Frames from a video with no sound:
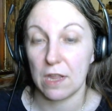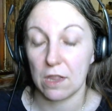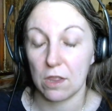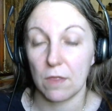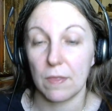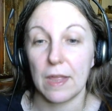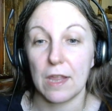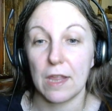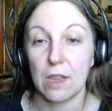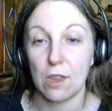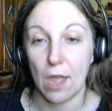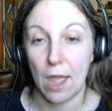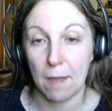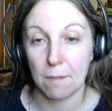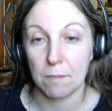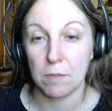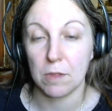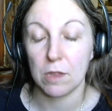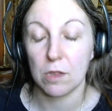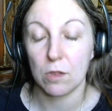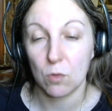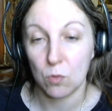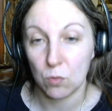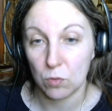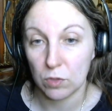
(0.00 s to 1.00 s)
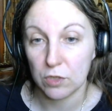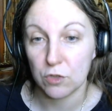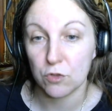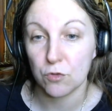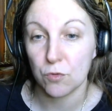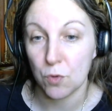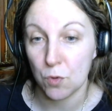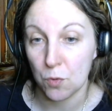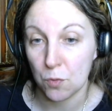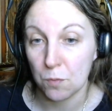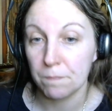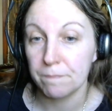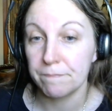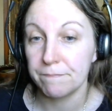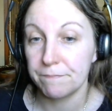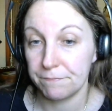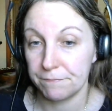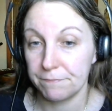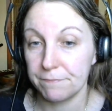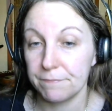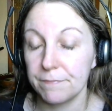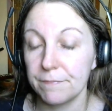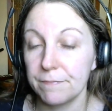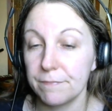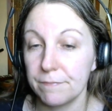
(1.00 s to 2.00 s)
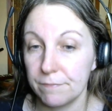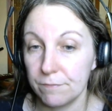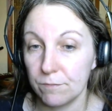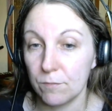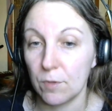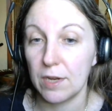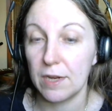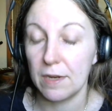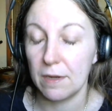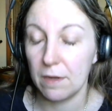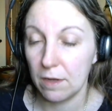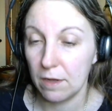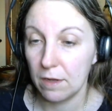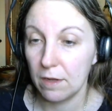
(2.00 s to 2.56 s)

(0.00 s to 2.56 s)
and that's absolutely true. Right.